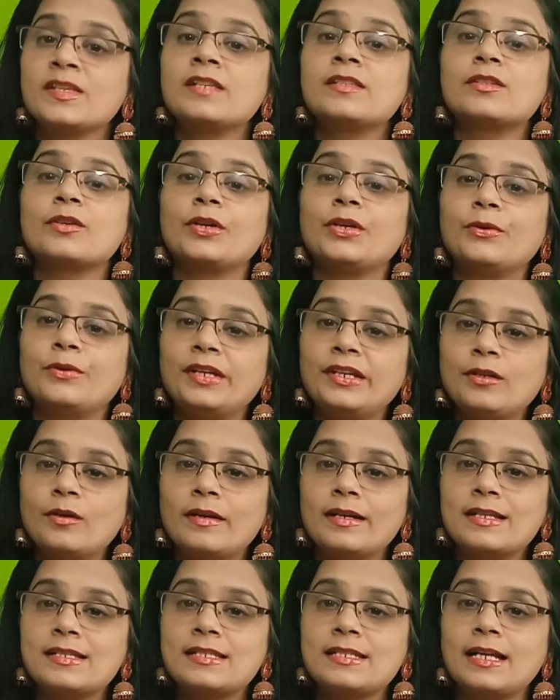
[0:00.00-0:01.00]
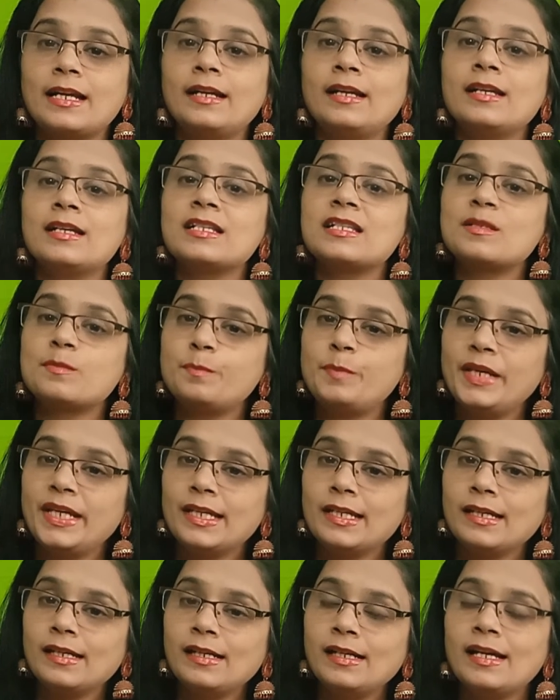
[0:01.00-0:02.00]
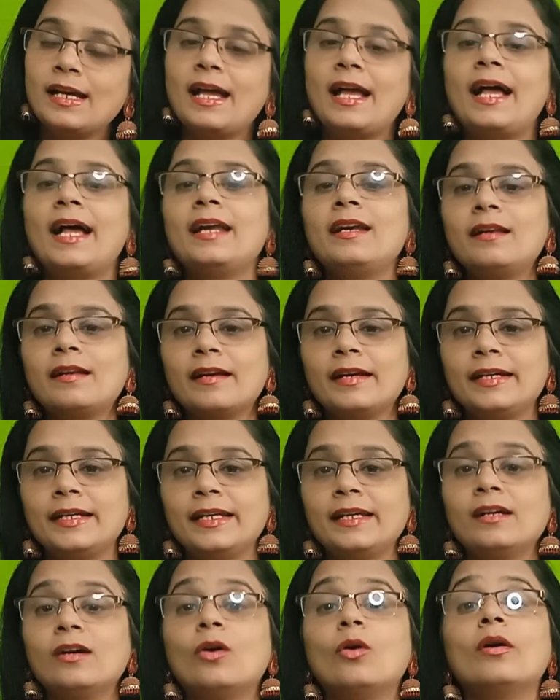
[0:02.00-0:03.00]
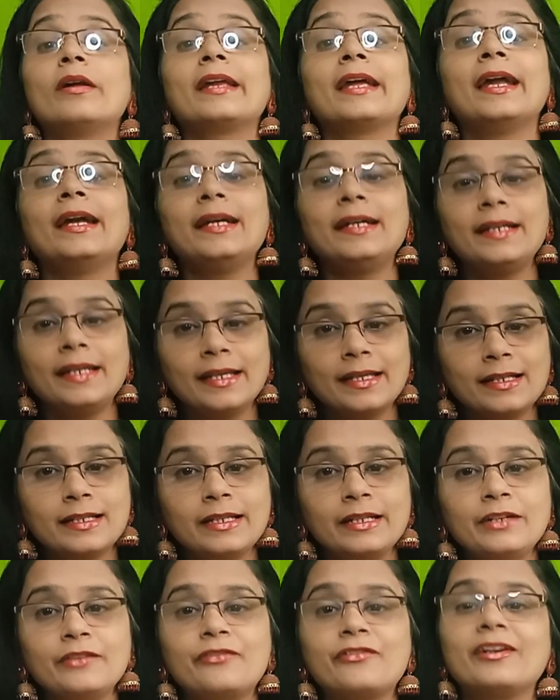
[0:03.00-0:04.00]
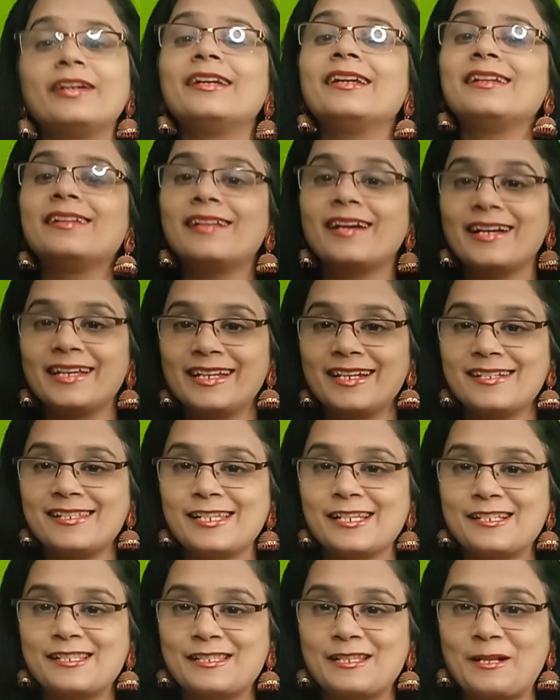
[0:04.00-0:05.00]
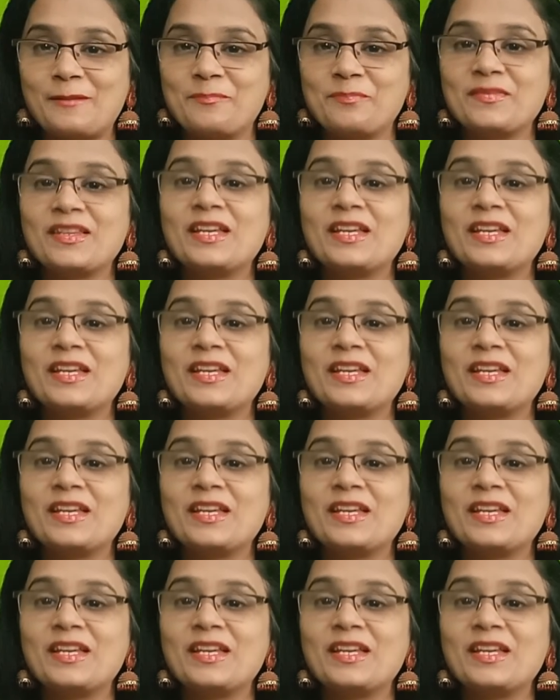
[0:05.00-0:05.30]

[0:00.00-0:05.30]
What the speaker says: So, you need to understand, speaking and writing are entirely different in the IELTS exam.